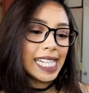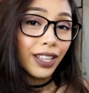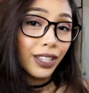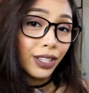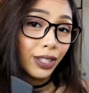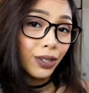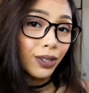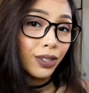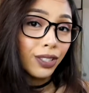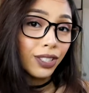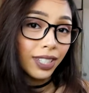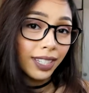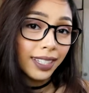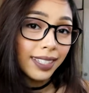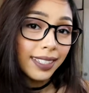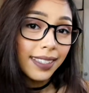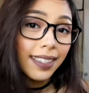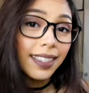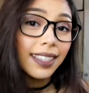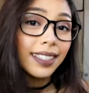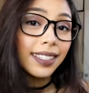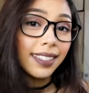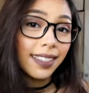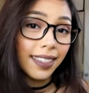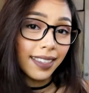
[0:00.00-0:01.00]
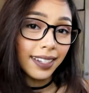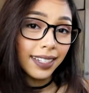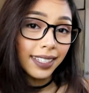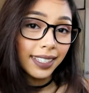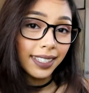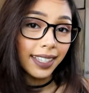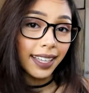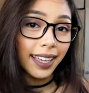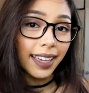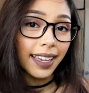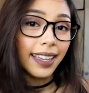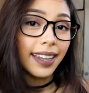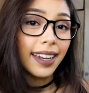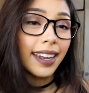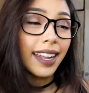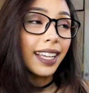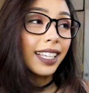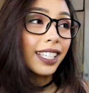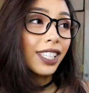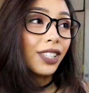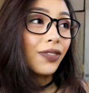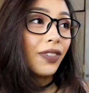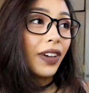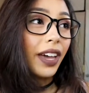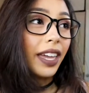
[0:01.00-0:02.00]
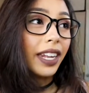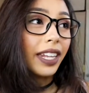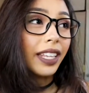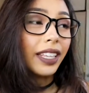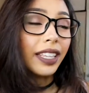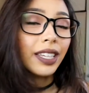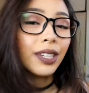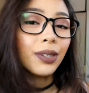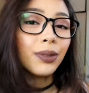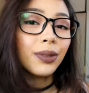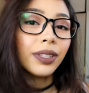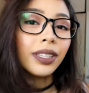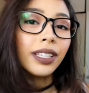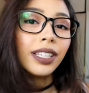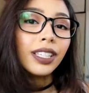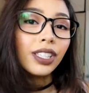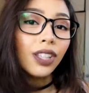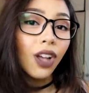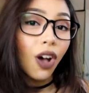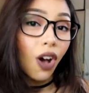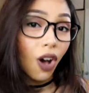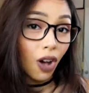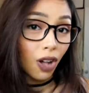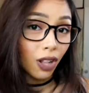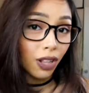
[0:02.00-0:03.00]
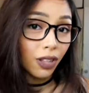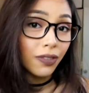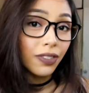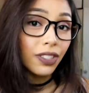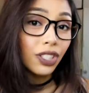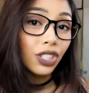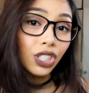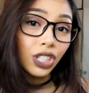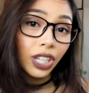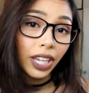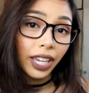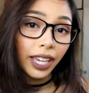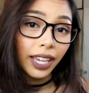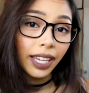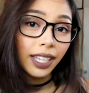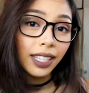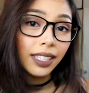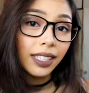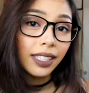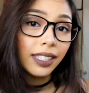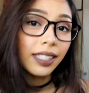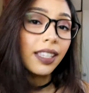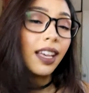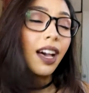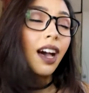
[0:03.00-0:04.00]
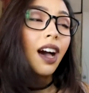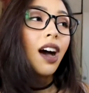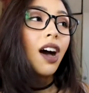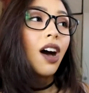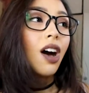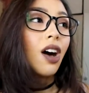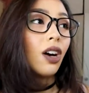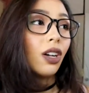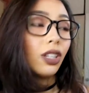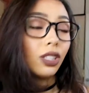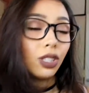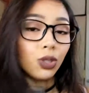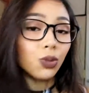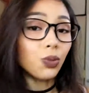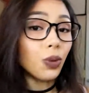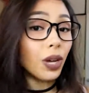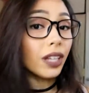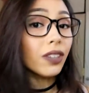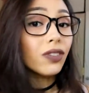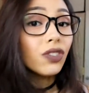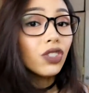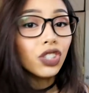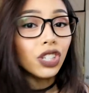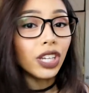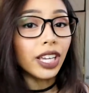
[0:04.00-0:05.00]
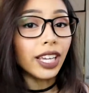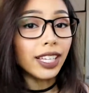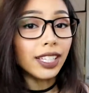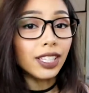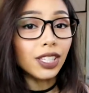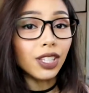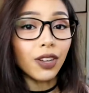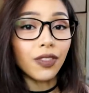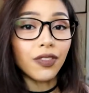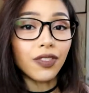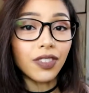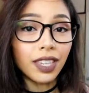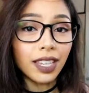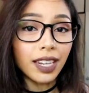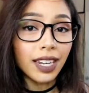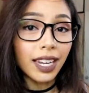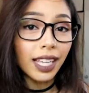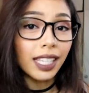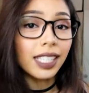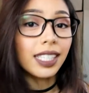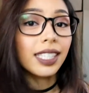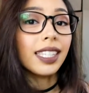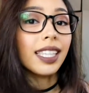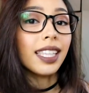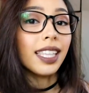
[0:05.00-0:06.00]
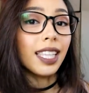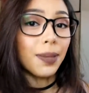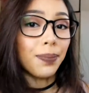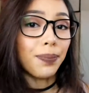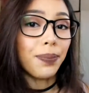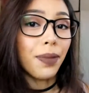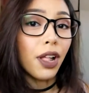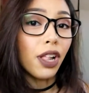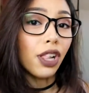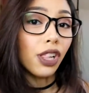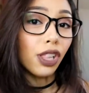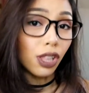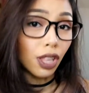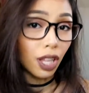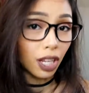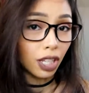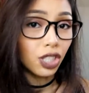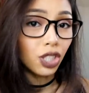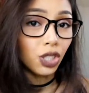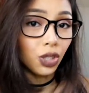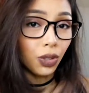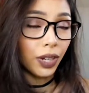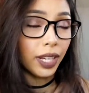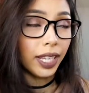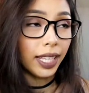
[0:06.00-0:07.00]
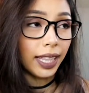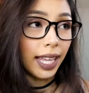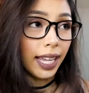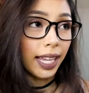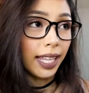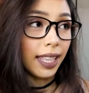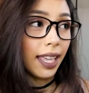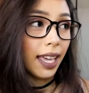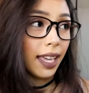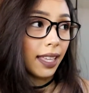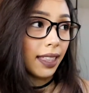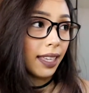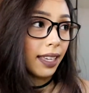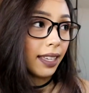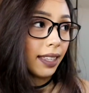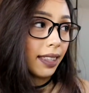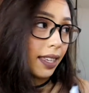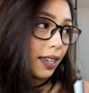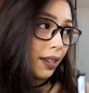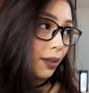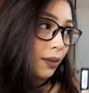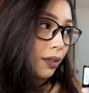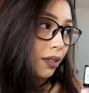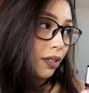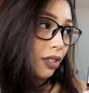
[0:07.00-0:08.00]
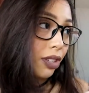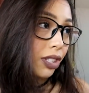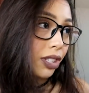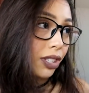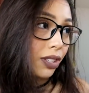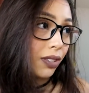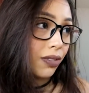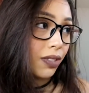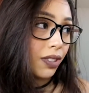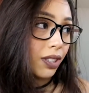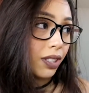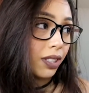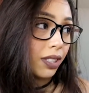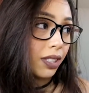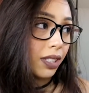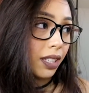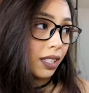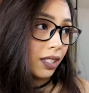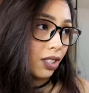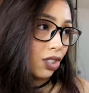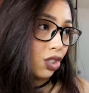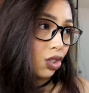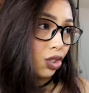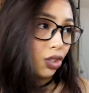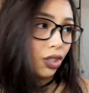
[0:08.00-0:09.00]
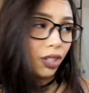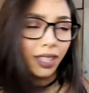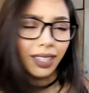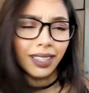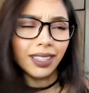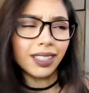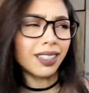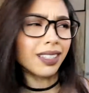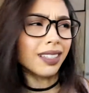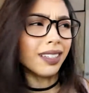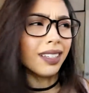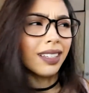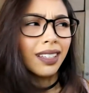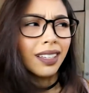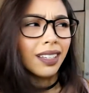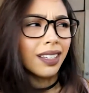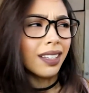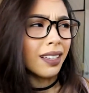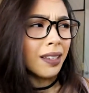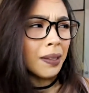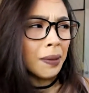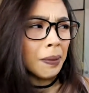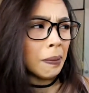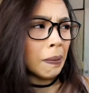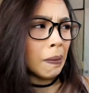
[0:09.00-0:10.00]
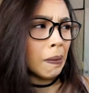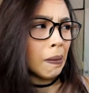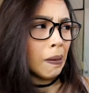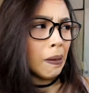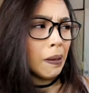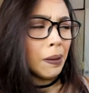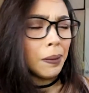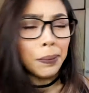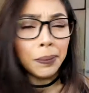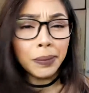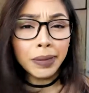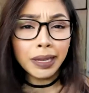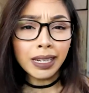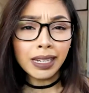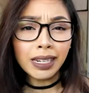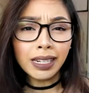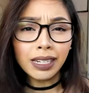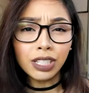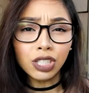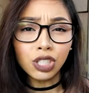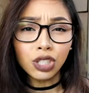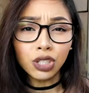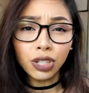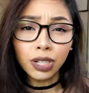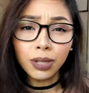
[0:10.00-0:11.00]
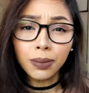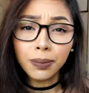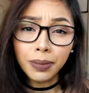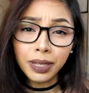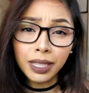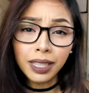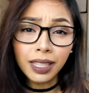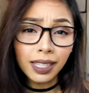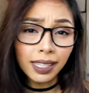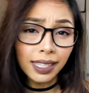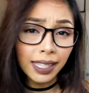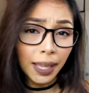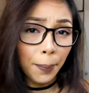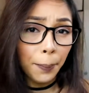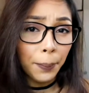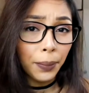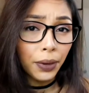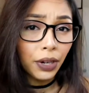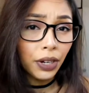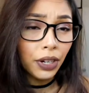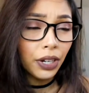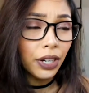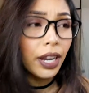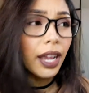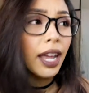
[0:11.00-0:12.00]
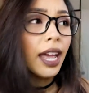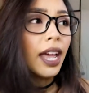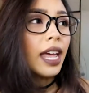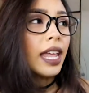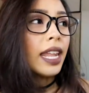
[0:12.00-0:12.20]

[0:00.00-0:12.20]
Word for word: So just this Thursday, NYX finally released all of the shades, all 12 shades of the NYX Lip Lingerie line. I think they released the first six during the uh, mid during mid-December.